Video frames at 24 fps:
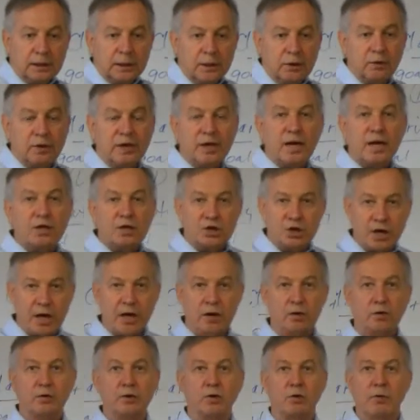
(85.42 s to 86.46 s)
you cannot
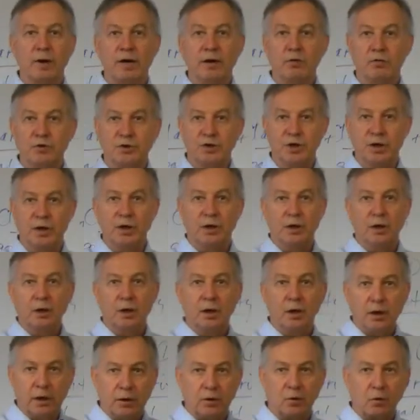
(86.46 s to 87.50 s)
channel your energy
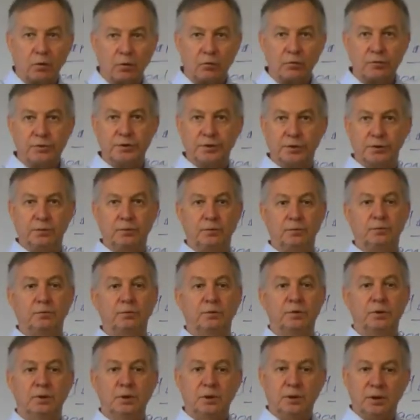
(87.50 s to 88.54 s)
in order to
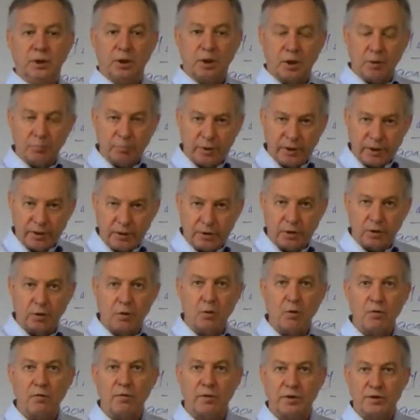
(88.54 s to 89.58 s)
complete the
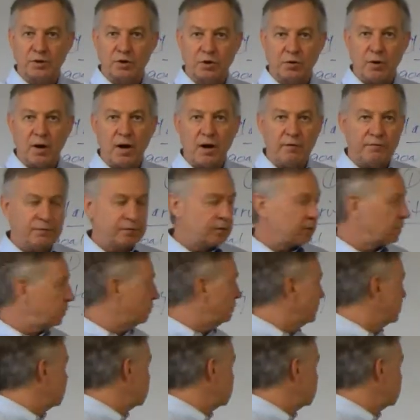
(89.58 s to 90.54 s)
goal that you're after.